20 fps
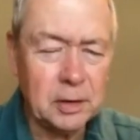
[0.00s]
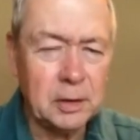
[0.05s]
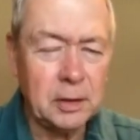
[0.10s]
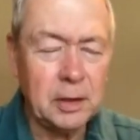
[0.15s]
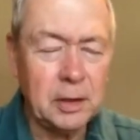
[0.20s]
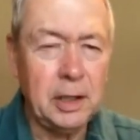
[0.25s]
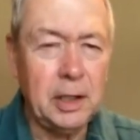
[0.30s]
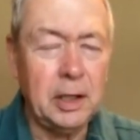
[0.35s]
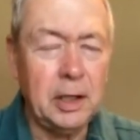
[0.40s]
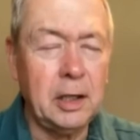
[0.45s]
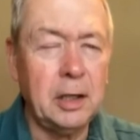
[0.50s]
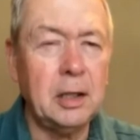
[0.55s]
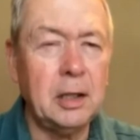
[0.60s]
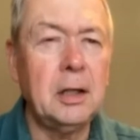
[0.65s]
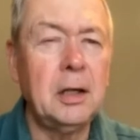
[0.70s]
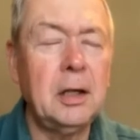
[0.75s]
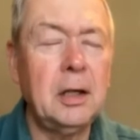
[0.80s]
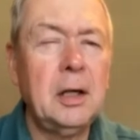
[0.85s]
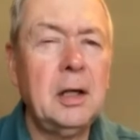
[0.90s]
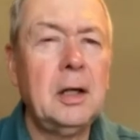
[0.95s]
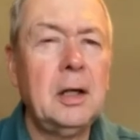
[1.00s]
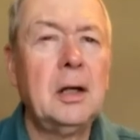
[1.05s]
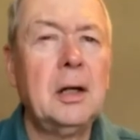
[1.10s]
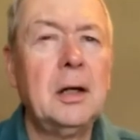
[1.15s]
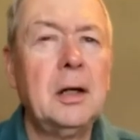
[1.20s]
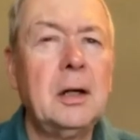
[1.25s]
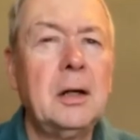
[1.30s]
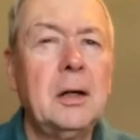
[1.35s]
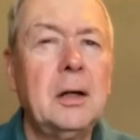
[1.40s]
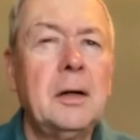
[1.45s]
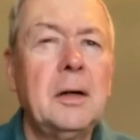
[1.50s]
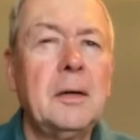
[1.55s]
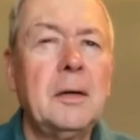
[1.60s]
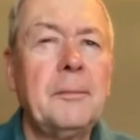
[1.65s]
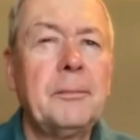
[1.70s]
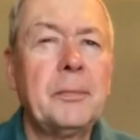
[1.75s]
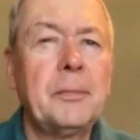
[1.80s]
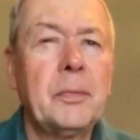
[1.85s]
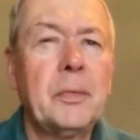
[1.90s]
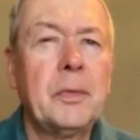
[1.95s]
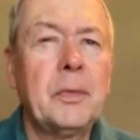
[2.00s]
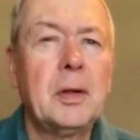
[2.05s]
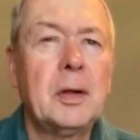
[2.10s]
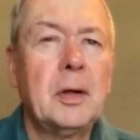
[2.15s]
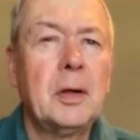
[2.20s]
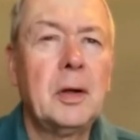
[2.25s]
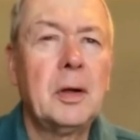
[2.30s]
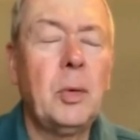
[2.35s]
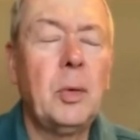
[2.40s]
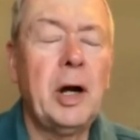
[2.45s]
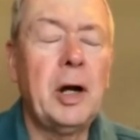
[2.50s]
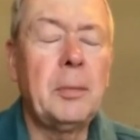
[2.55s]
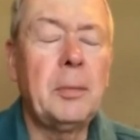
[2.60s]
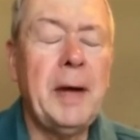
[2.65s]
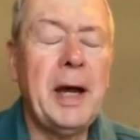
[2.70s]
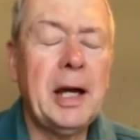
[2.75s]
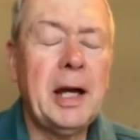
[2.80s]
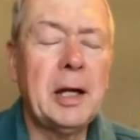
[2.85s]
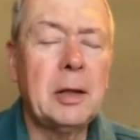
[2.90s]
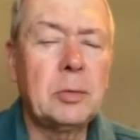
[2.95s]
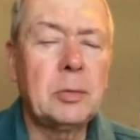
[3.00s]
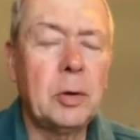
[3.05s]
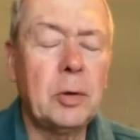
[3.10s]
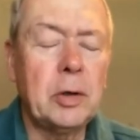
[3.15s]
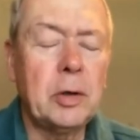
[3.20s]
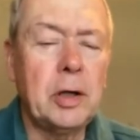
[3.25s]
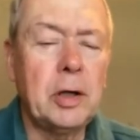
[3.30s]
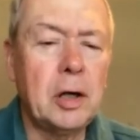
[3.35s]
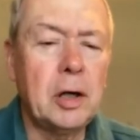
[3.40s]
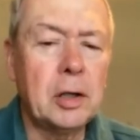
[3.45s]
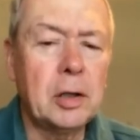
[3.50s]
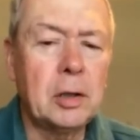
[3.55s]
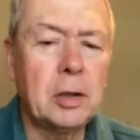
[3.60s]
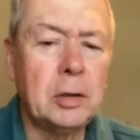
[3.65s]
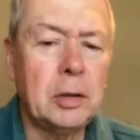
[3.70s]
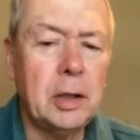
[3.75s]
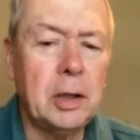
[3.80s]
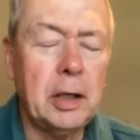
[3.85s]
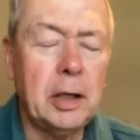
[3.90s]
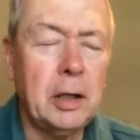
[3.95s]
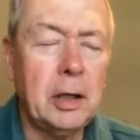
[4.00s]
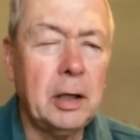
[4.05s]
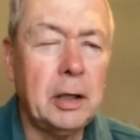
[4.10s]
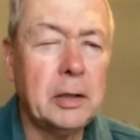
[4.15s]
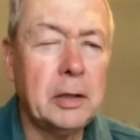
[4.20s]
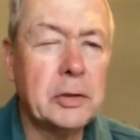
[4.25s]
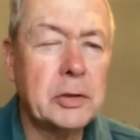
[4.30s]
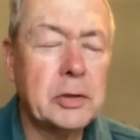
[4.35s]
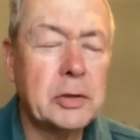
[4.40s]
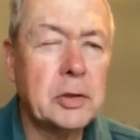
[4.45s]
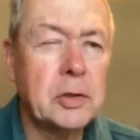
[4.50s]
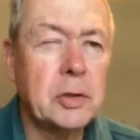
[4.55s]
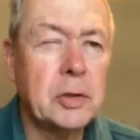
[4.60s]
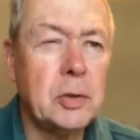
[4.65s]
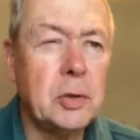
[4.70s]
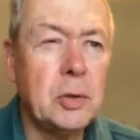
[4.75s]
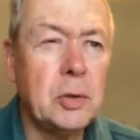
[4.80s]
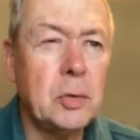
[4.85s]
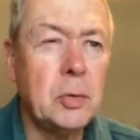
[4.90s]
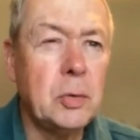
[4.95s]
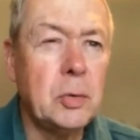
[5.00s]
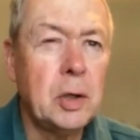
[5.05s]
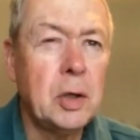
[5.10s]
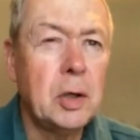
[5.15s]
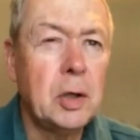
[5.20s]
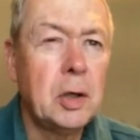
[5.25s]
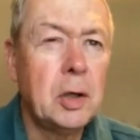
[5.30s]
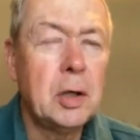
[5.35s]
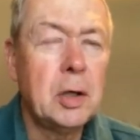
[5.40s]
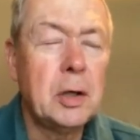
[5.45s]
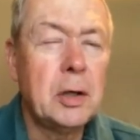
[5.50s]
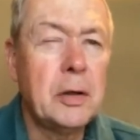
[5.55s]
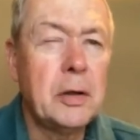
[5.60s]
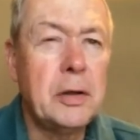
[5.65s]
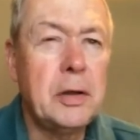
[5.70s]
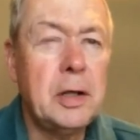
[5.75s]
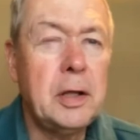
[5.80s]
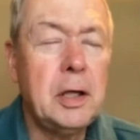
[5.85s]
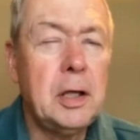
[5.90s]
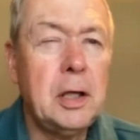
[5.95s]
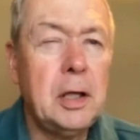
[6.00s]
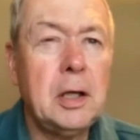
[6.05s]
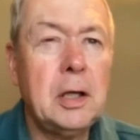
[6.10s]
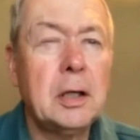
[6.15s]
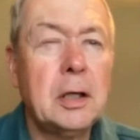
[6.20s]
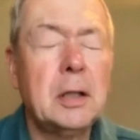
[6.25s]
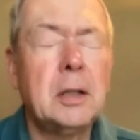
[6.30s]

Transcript: And a while back, I wrote an article as to the